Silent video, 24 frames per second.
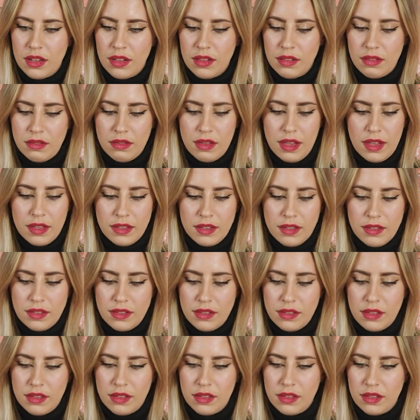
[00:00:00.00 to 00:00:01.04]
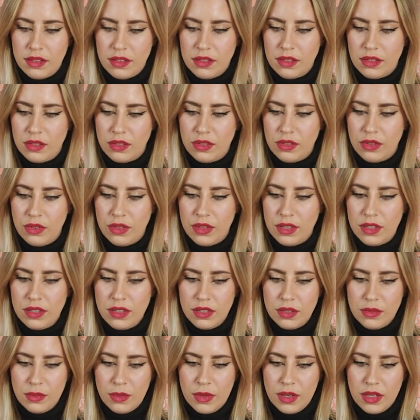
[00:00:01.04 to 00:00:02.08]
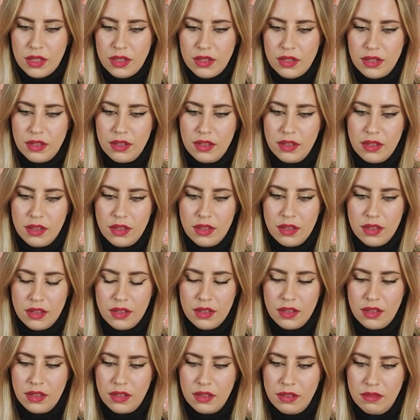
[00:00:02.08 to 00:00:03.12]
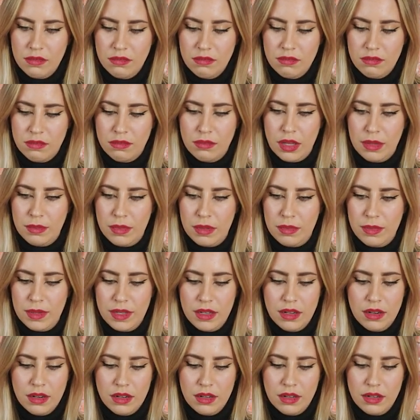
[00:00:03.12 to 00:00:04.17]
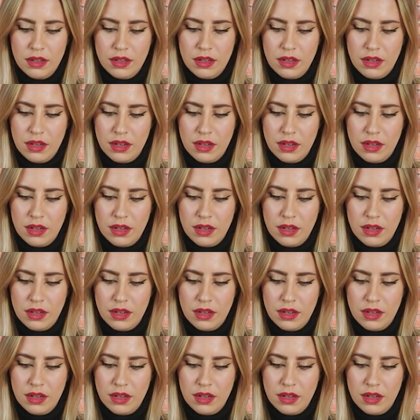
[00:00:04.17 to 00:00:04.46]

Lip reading: Let's do this one, maybe bigger.